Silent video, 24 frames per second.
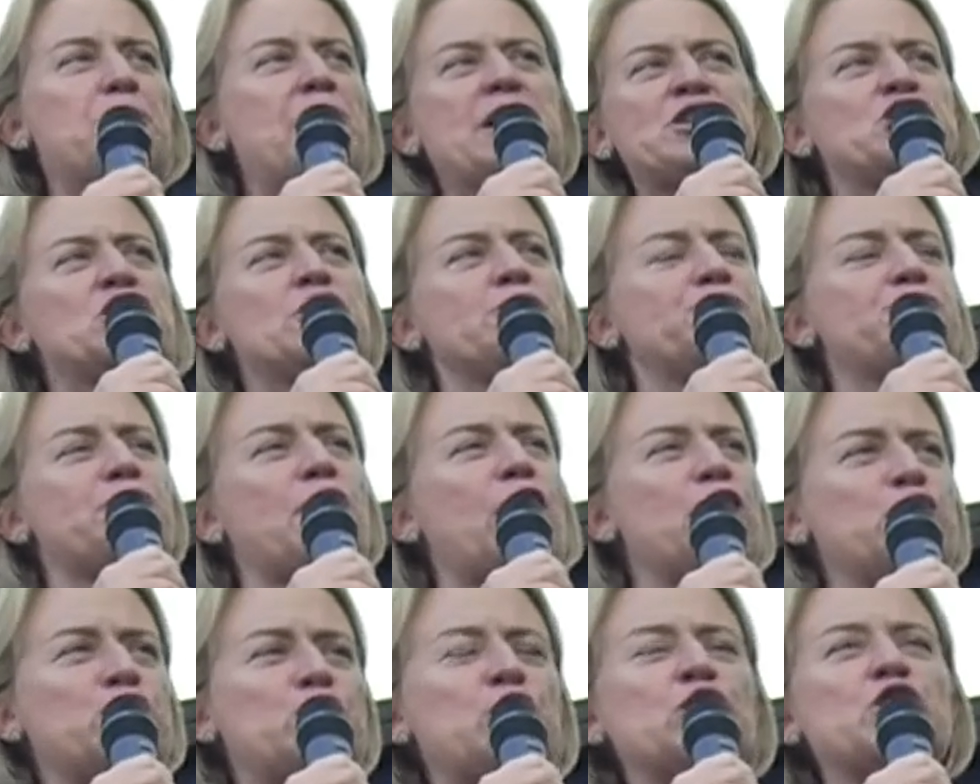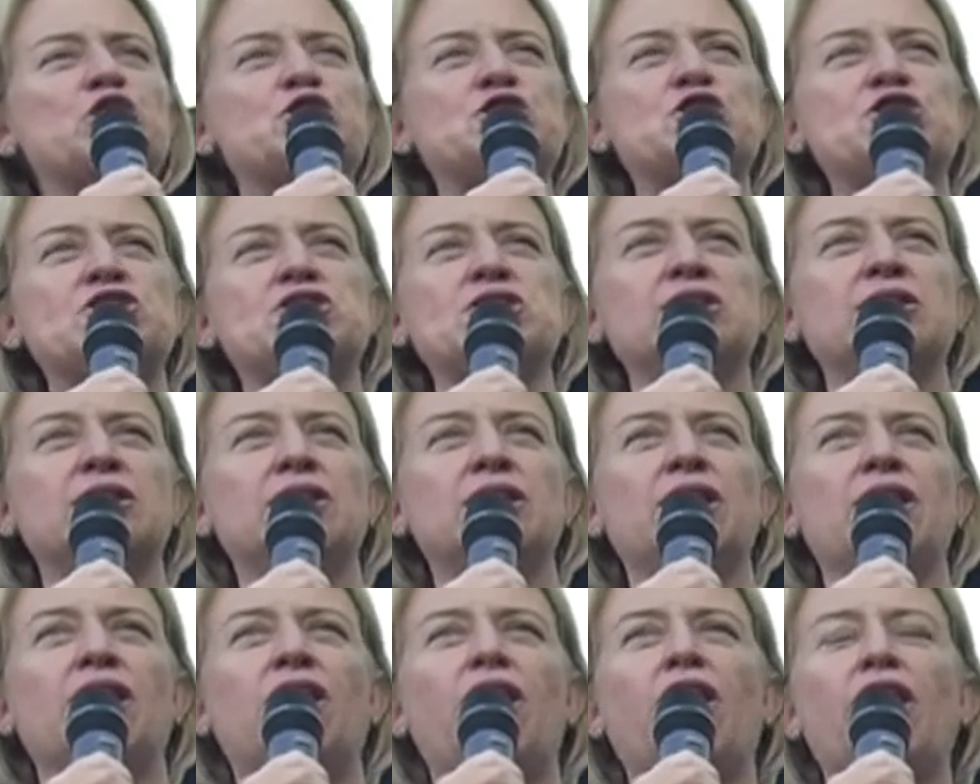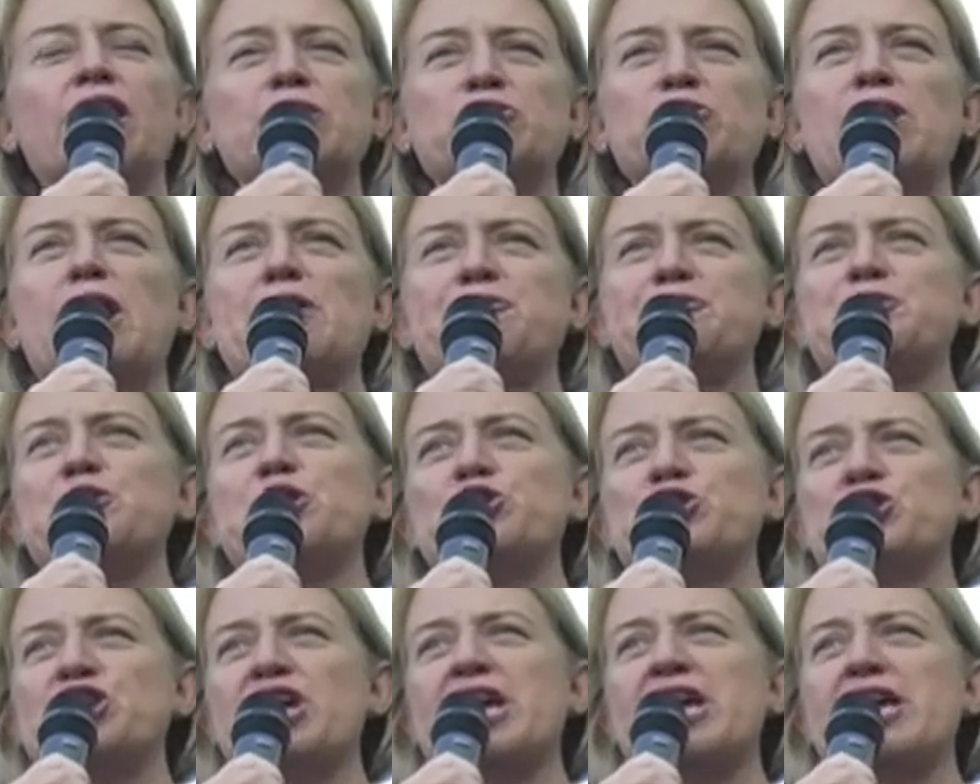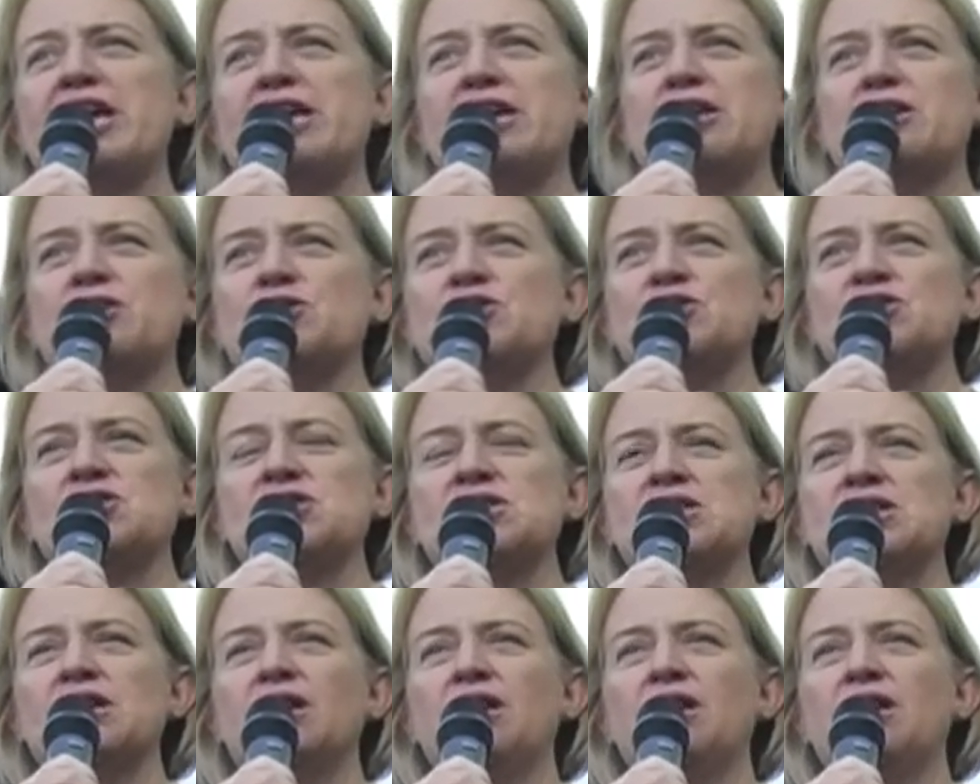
to focus on refugees,